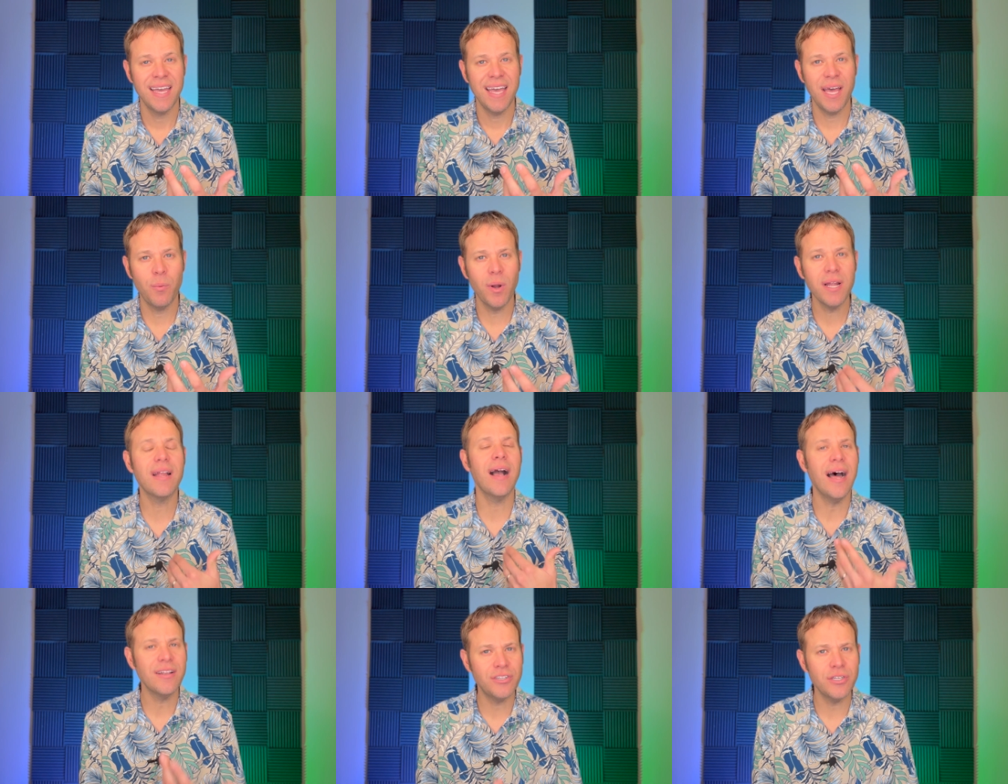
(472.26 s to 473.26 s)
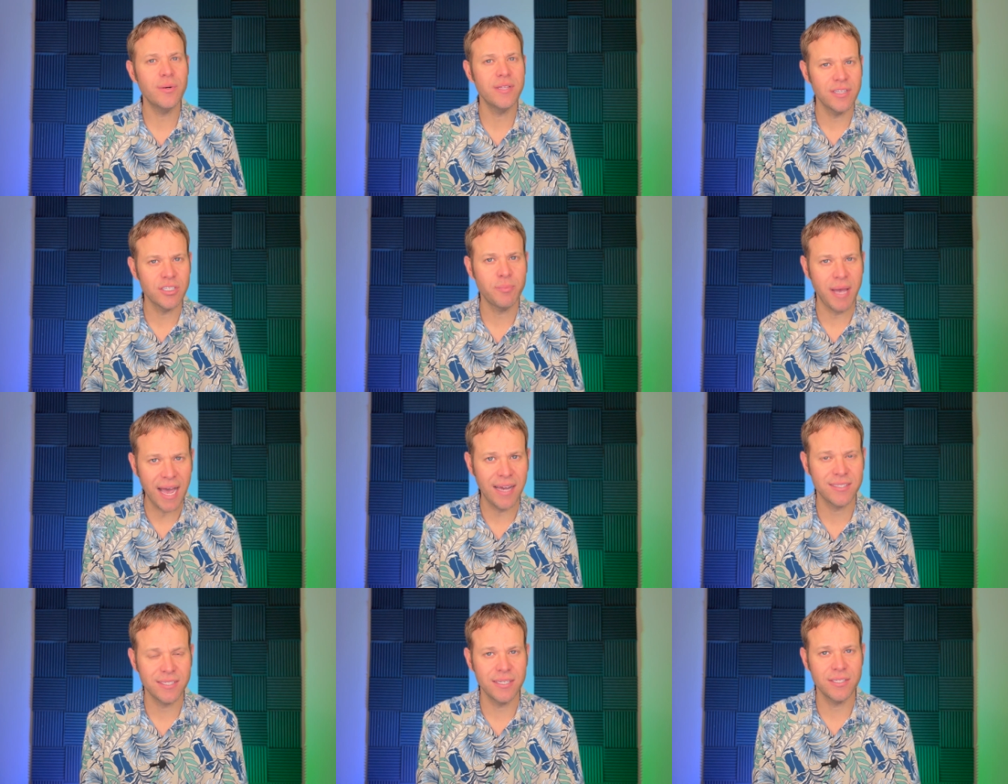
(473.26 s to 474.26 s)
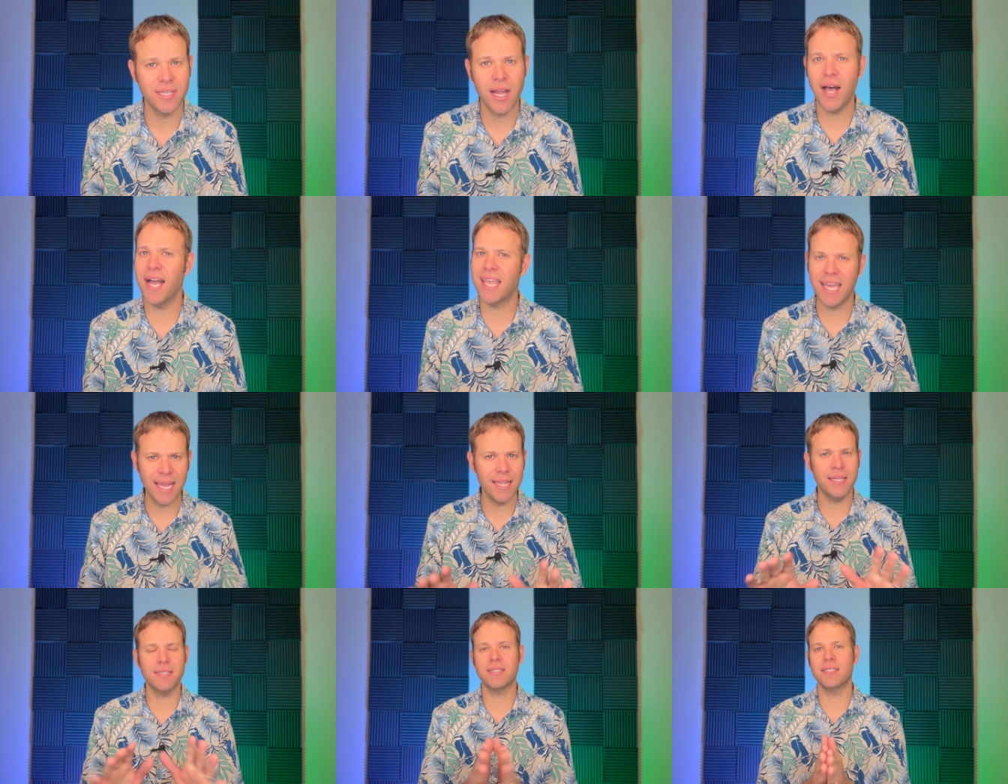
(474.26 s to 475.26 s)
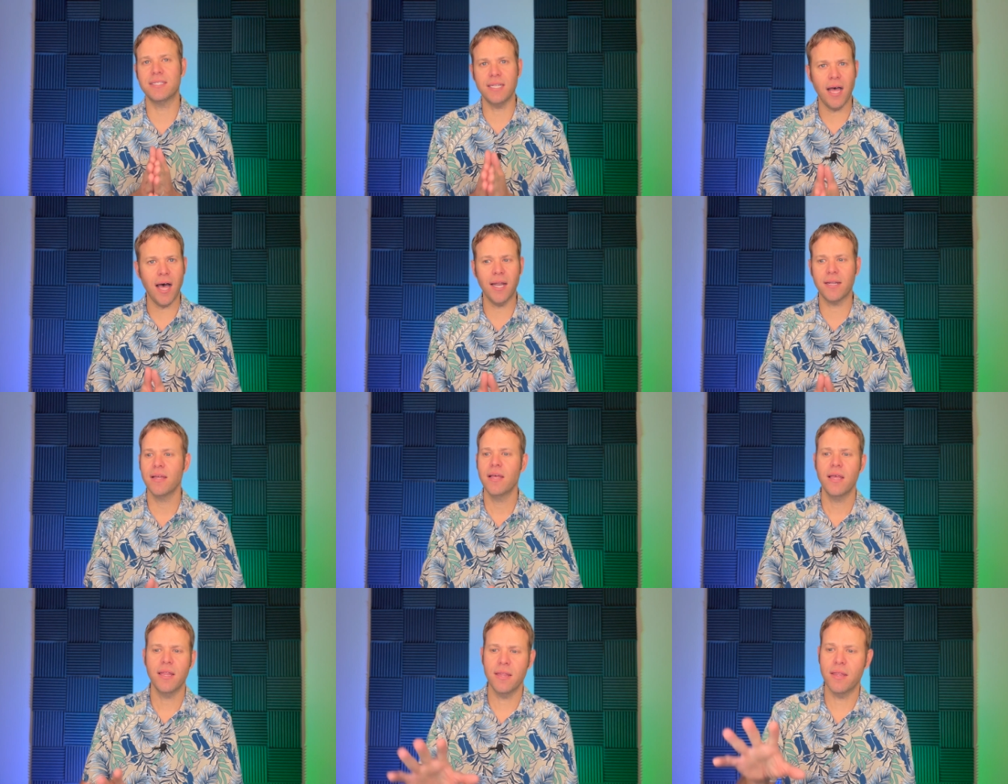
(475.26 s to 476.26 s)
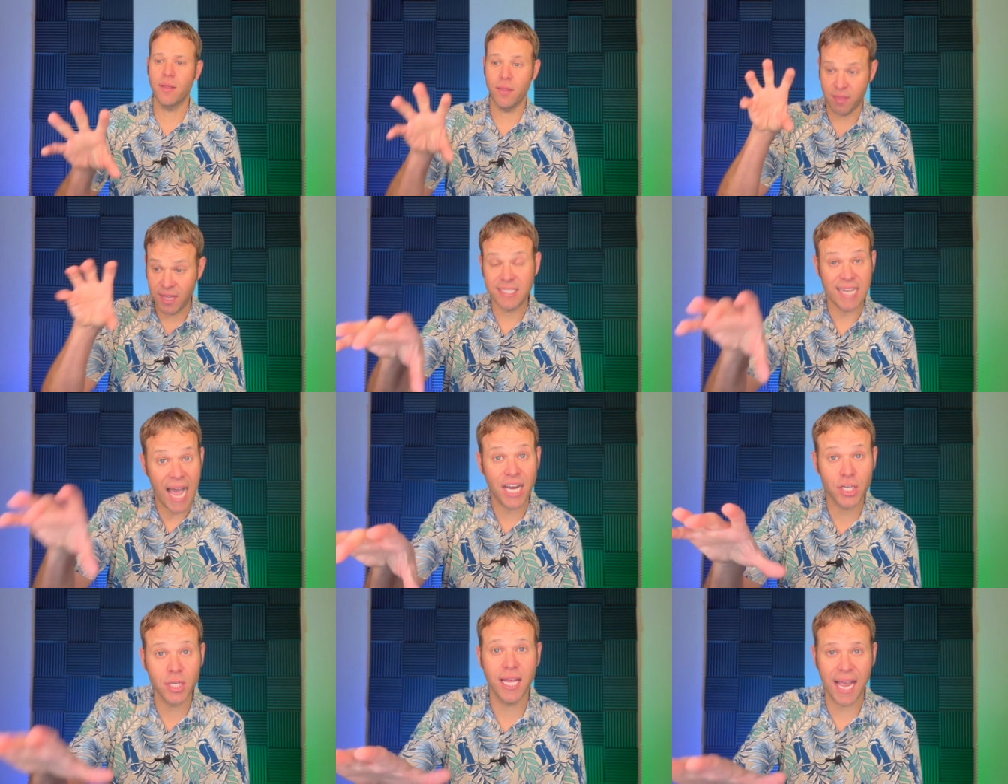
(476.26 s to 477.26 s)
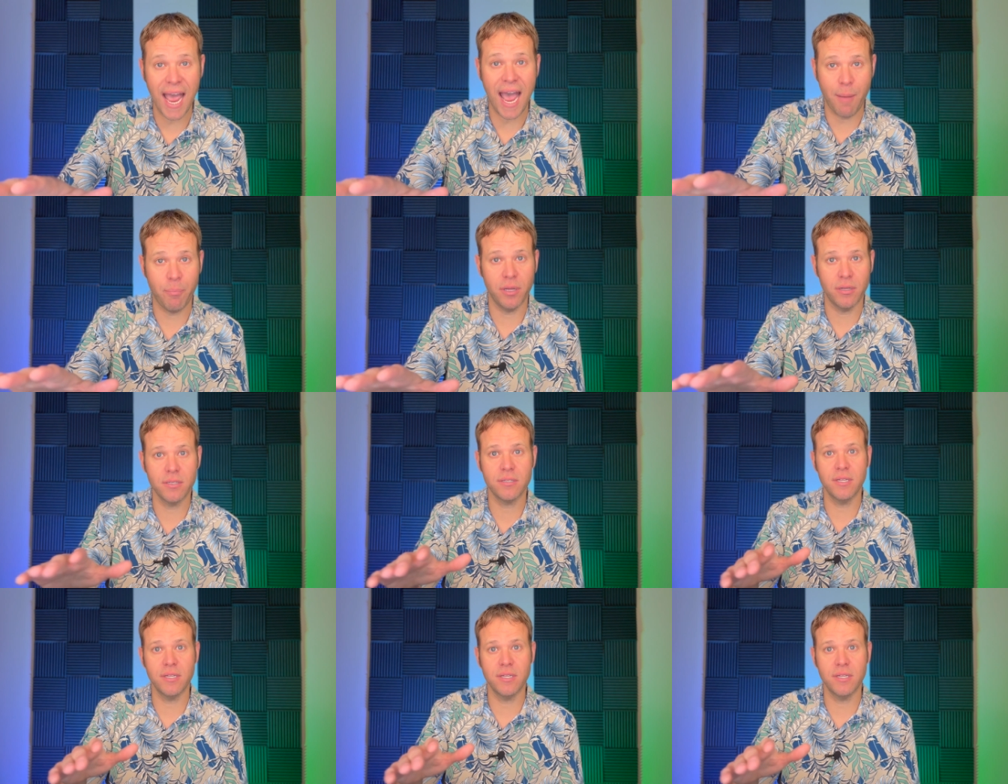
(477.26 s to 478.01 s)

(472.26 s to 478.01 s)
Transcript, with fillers: And what did God do in this passage? Now, again, this is not, this actually happened.